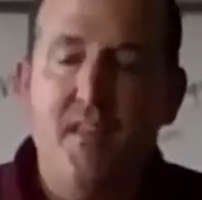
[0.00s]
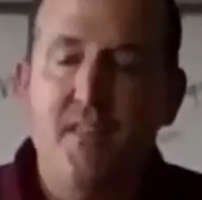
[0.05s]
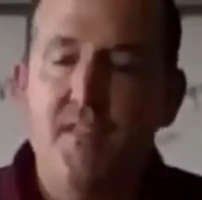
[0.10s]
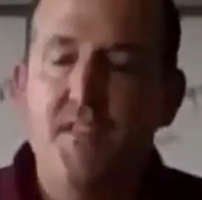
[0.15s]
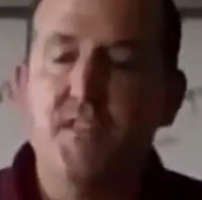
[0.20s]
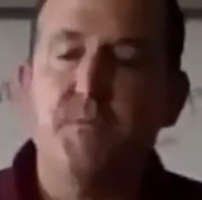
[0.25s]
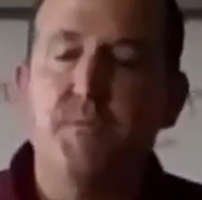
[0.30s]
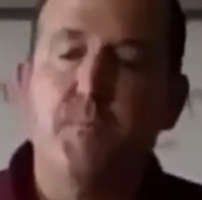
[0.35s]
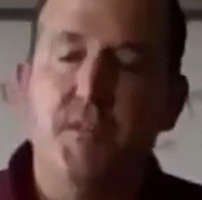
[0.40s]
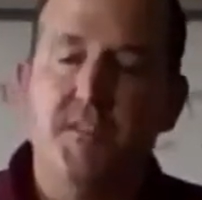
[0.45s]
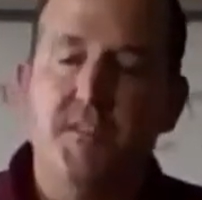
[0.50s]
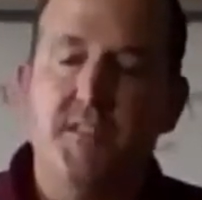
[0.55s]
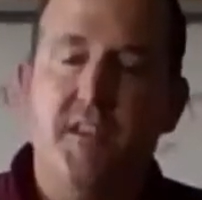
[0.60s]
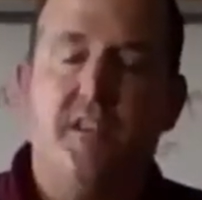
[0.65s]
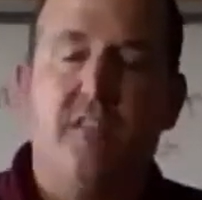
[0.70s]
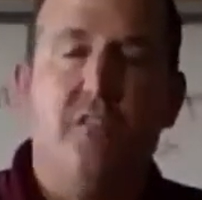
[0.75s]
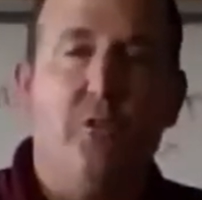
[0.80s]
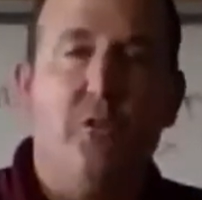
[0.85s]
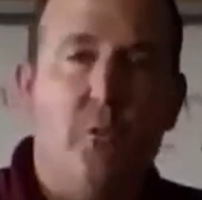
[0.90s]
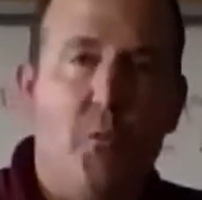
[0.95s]
This
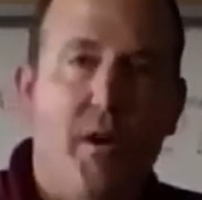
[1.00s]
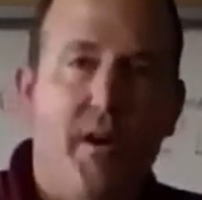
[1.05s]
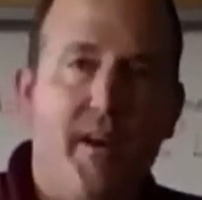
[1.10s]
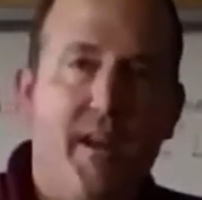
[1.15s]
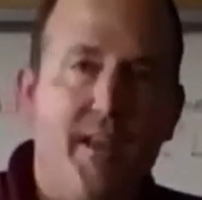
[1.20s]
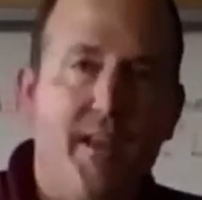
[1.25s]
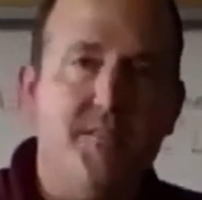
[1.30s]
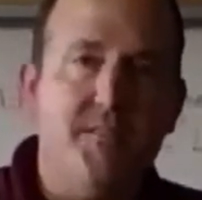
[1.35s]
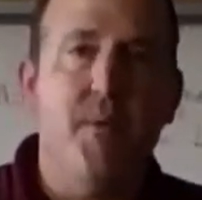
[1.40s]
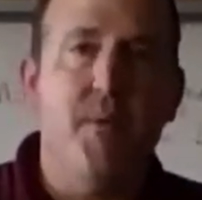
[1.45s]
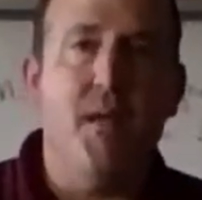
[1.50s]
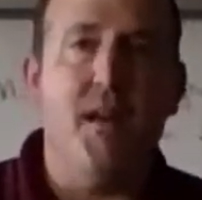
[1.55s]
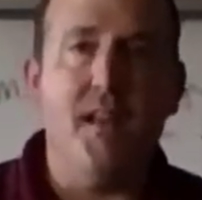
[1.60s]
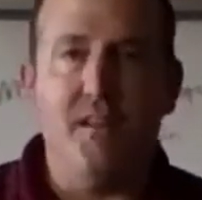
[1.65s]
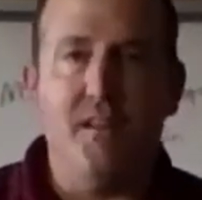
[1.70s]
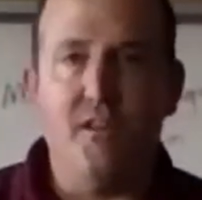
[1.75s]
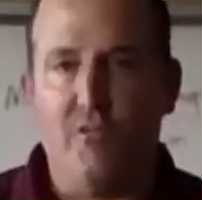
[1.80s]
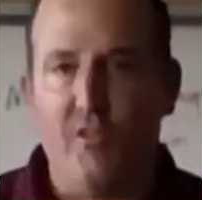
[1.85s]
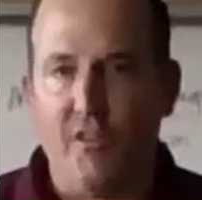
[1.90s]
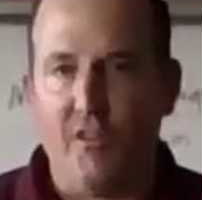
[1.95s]
particular one has many
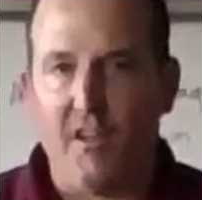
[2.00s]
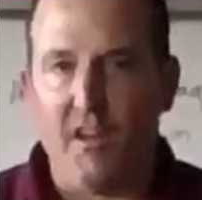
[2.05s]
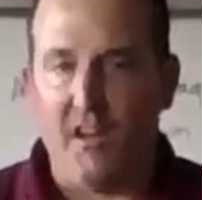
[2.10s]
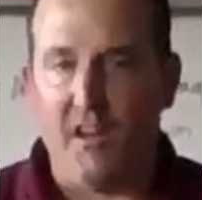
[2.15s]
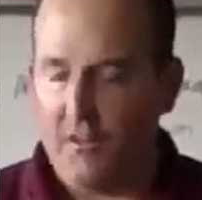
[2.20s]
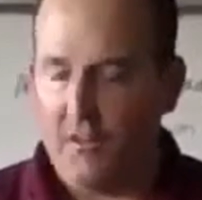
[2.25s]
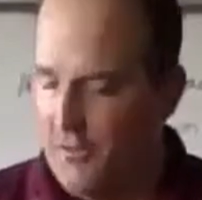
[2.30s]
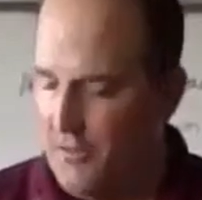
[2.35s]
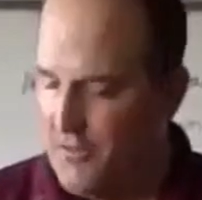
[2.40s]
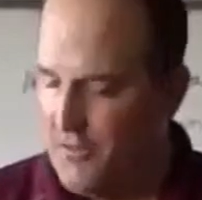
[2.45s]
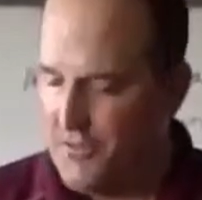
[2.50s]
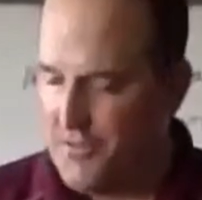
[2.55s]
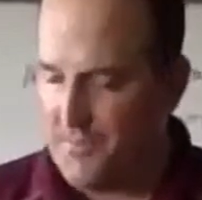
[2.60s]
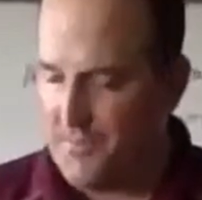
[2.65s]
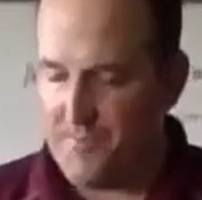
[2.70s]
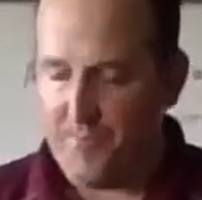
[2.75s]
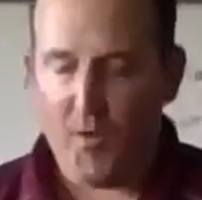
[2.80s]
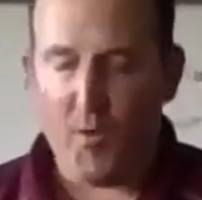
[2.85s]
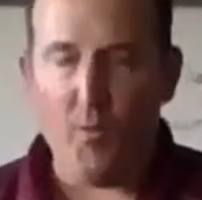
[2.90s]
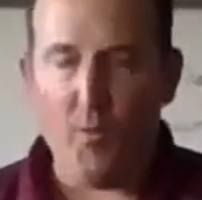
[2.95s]
different colors,
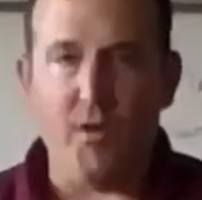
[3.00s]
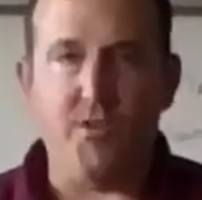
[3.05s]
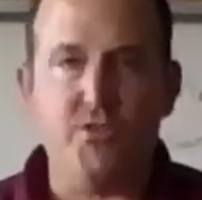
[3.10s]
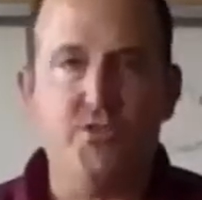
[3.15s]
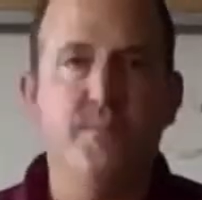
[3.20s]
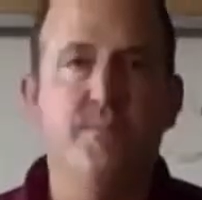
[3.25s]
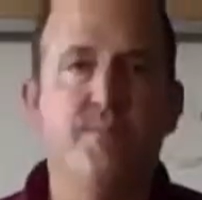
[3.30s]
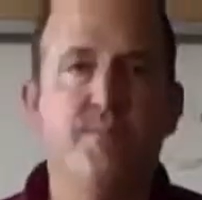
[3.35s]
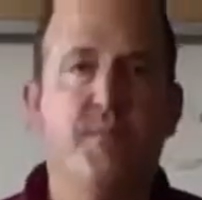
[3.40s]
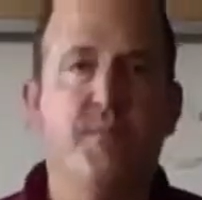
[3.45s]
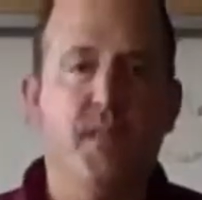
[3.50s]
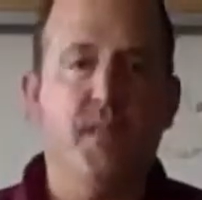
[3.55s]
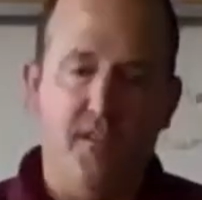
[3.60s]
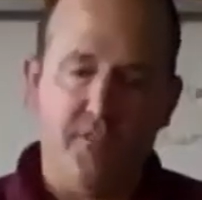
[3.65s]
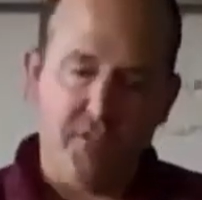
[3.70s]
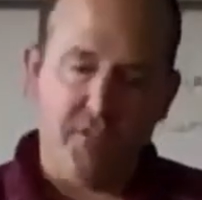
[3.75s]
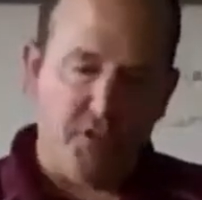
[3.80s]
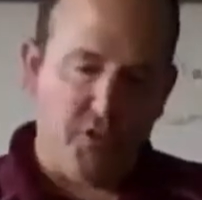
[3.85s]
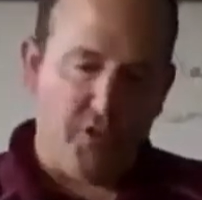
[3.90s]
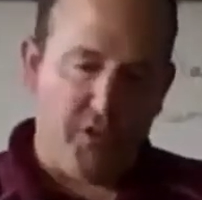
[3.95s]
which if
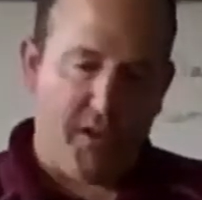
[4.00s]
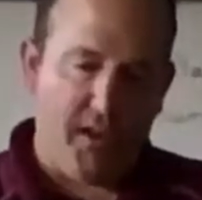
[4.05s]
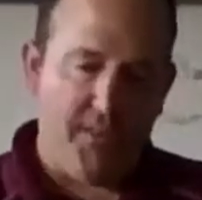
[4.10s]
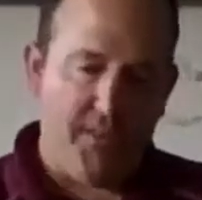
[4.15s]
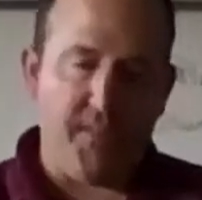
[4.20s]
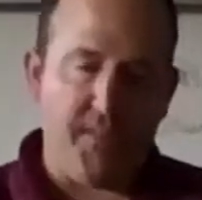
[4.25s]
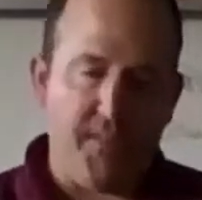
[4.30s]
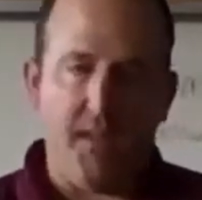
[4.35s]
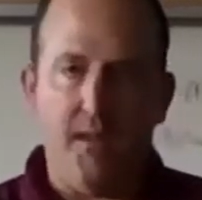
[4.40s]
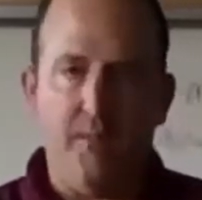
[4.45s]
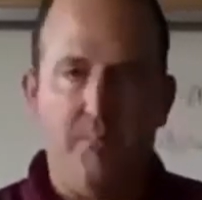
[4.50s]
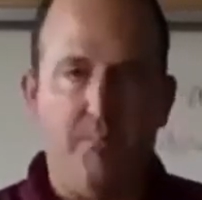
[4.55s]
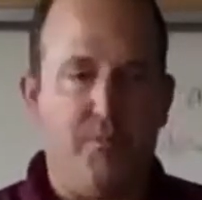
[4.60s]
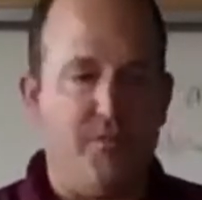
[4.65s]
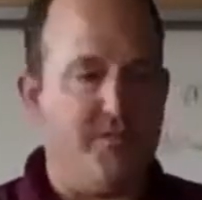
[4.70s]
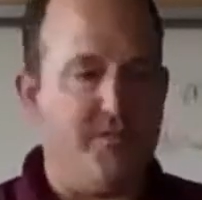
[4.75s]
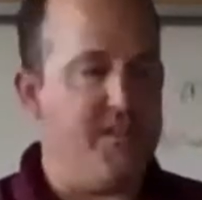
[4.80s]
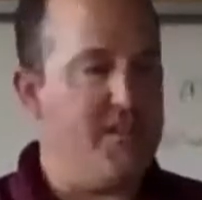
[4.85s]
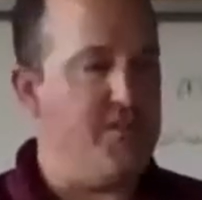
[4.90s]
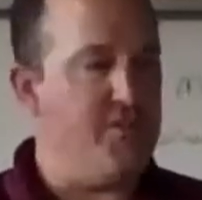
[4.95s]
you look at the
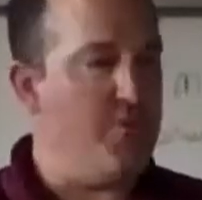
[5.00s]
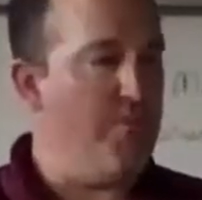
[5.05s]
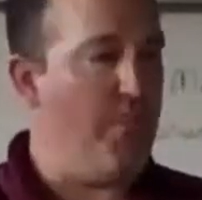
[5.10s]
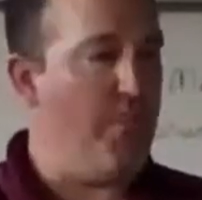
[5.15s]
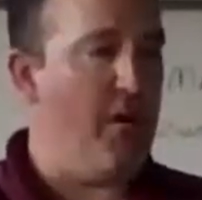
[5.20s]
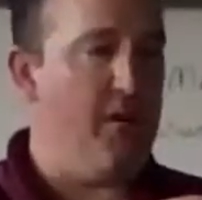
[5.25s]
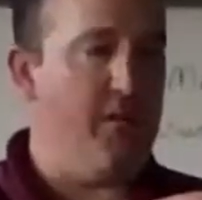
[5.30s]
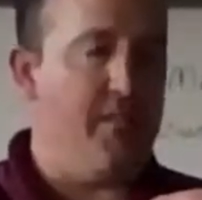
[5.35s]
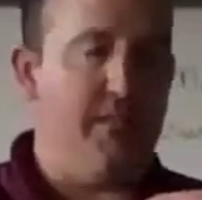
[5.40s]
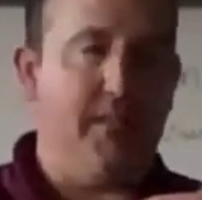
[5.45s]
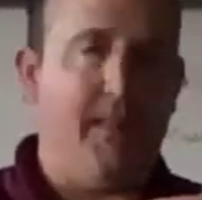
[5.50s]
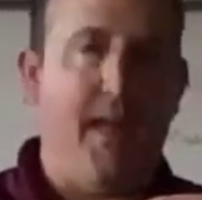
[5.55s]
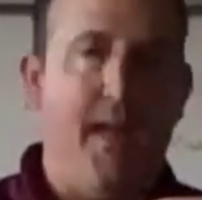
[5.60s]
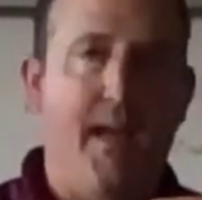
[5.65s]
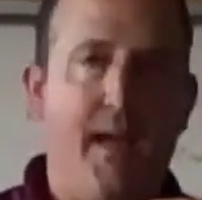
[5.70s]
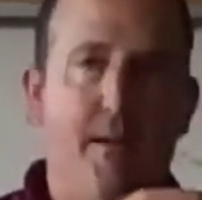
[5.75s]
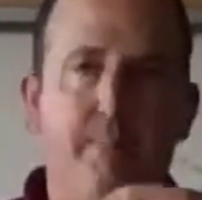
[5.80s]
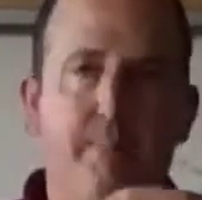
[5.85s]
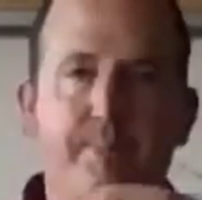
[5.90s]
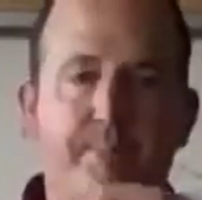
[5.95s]
procedure part of the
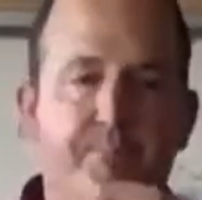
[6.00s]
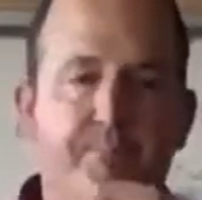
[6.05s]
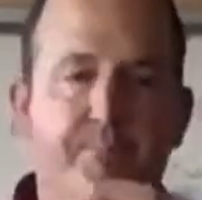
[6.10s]
lab,